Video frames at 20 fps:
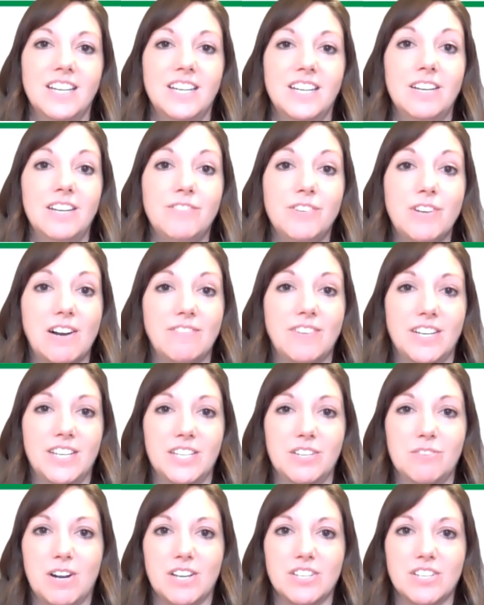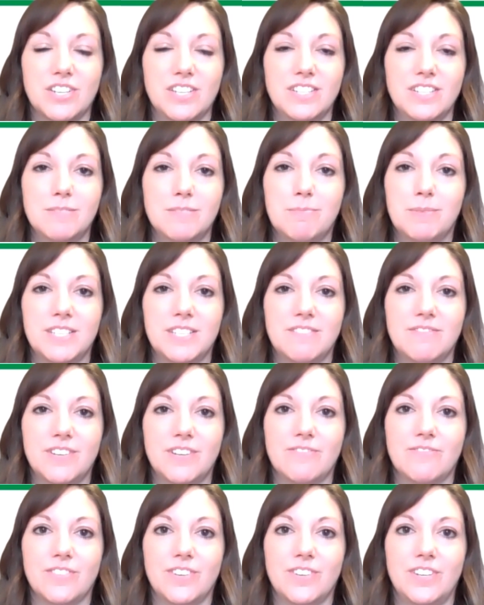If you have any questions, please feel
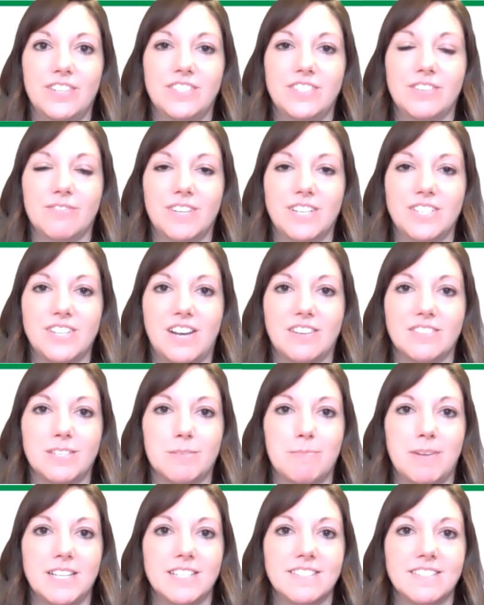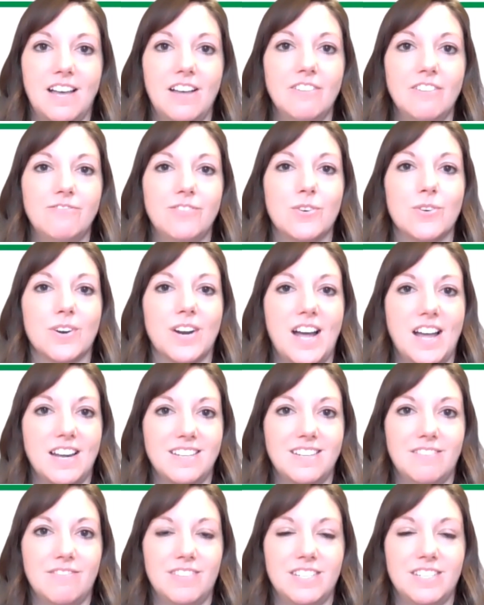free to reach out to myself or
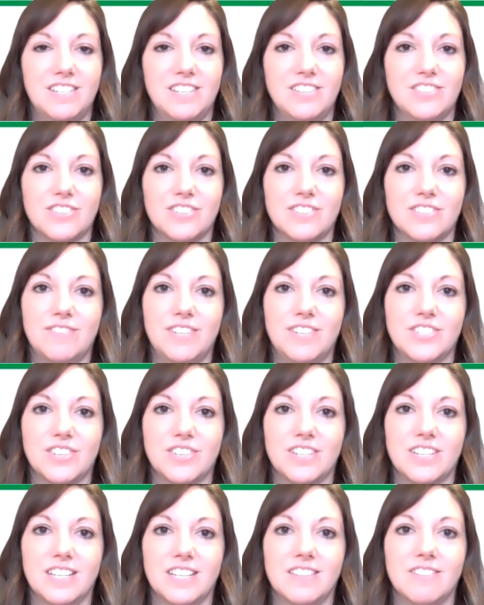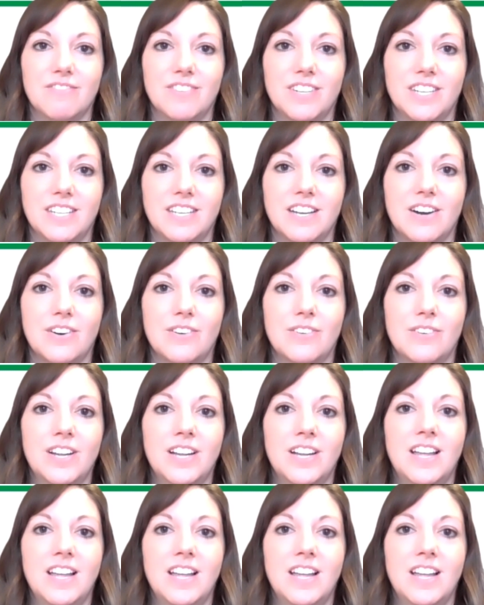any of the teachers featured in the video.